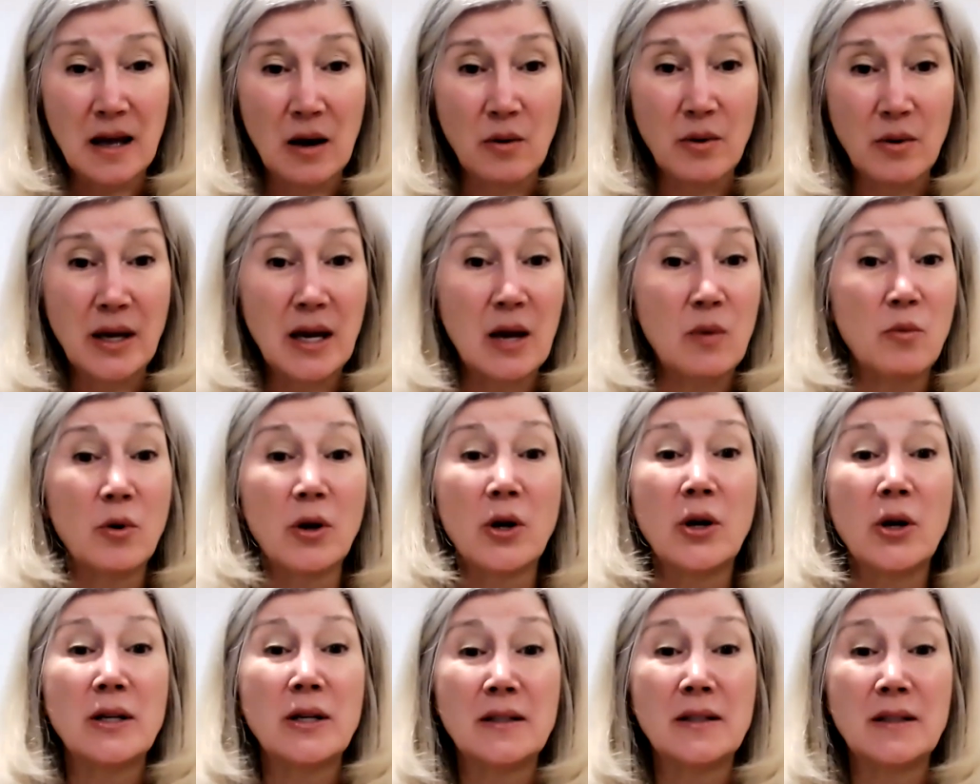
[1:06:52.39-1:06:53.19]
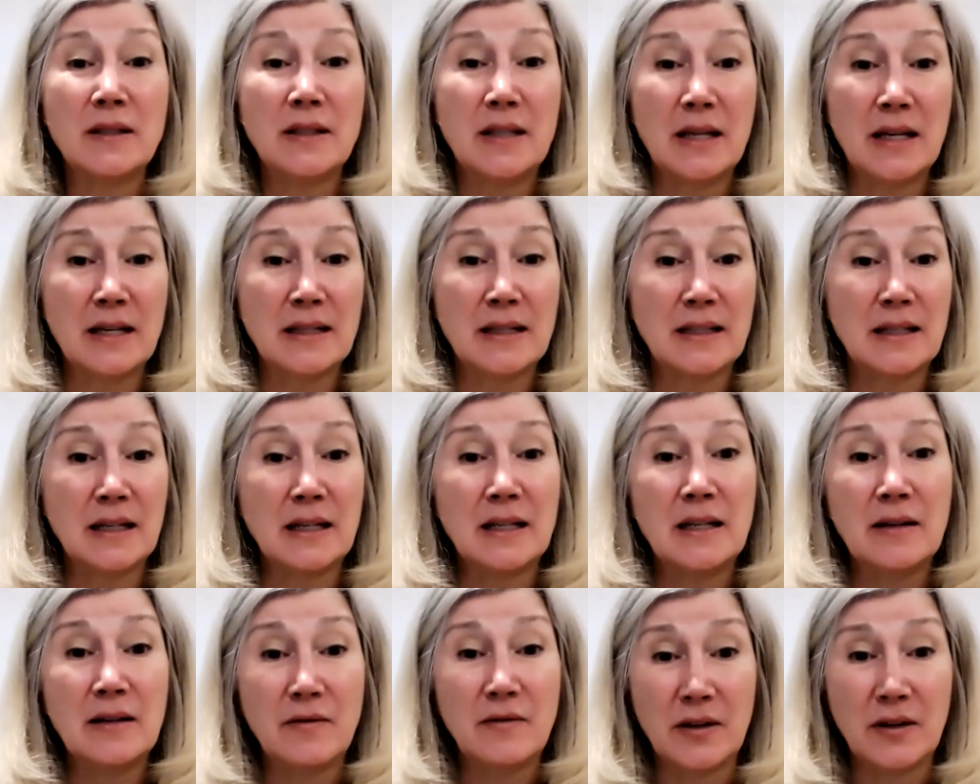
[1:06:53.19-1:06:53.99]
that weekend, we're going to see a
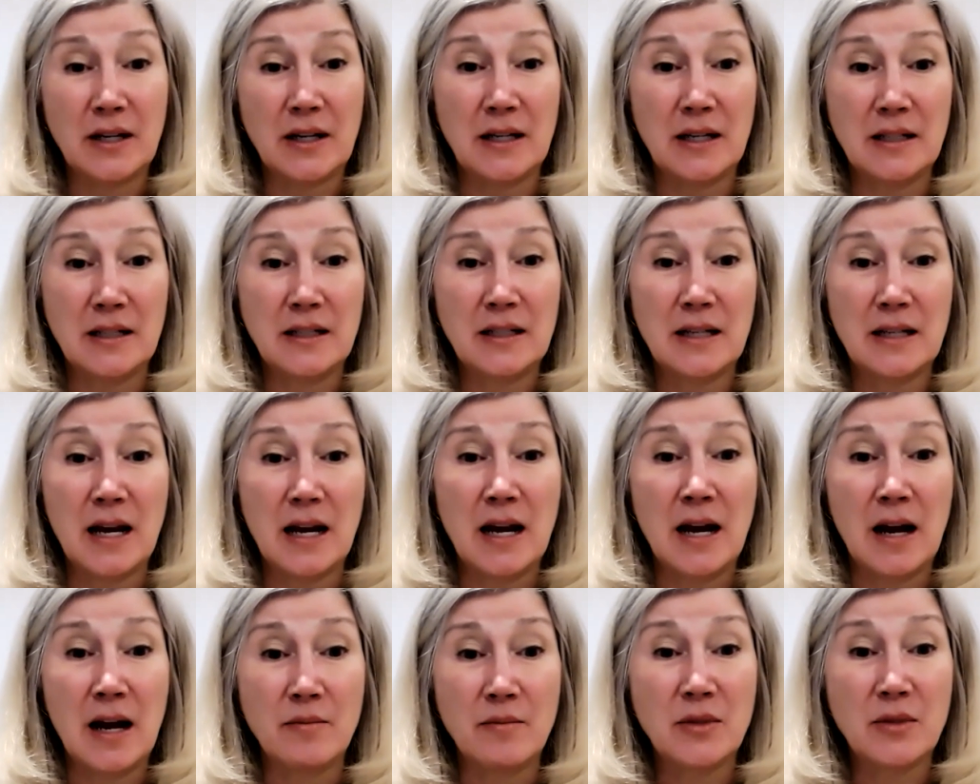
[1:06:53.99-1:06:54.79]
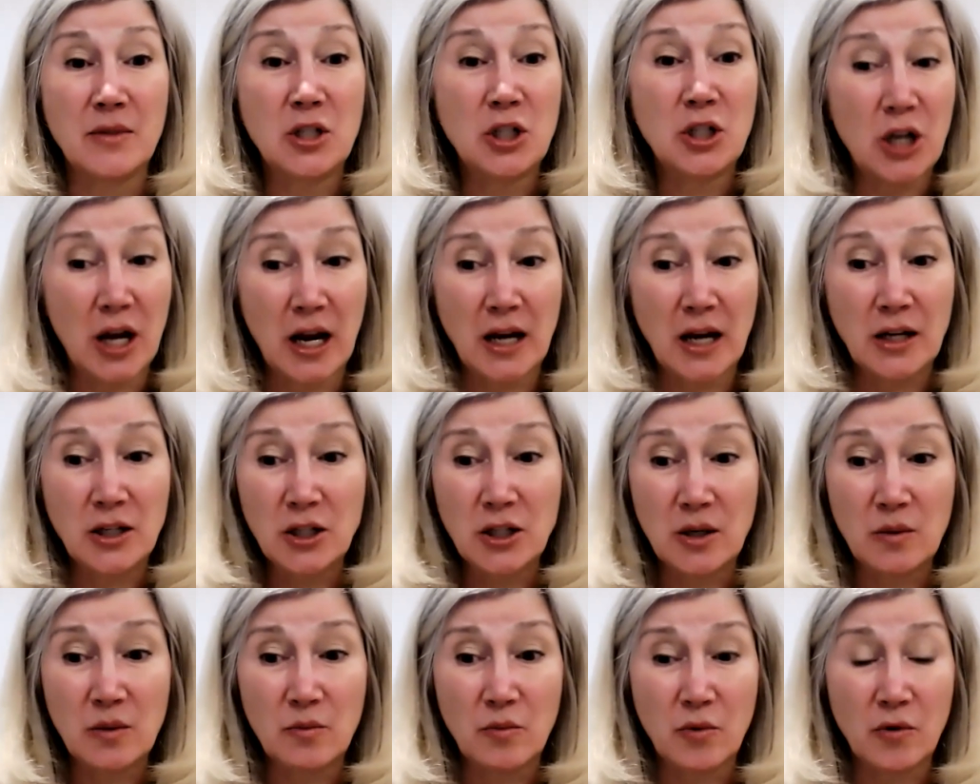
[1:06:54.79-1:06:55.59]
significant
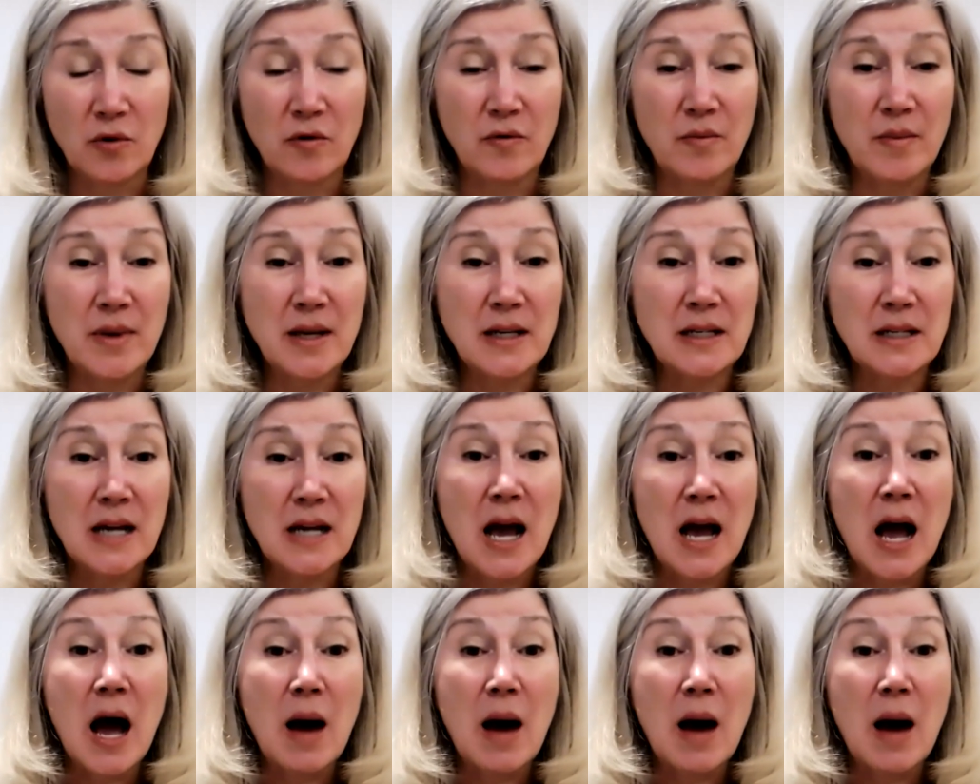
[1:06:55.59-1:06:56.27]
change and improvement.